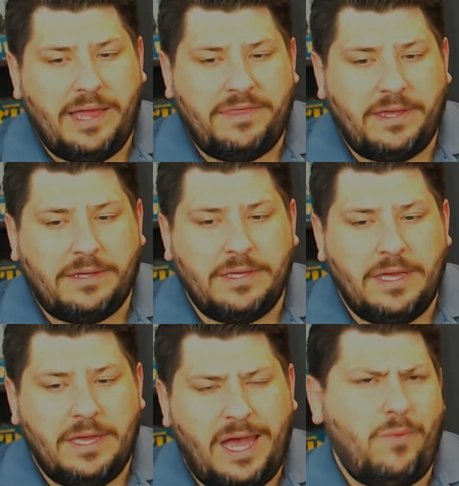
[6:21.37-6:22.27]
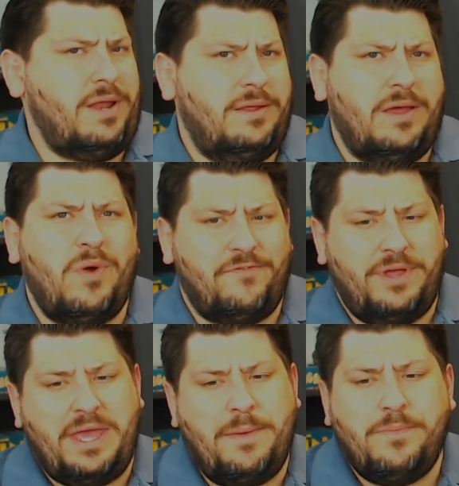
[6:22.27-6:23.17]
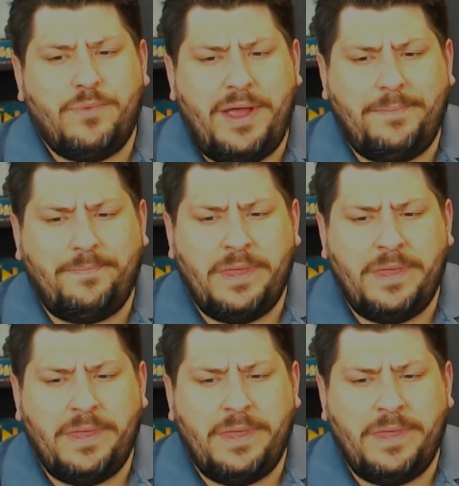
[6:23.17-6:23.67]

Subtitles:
I think. I want a free game, right?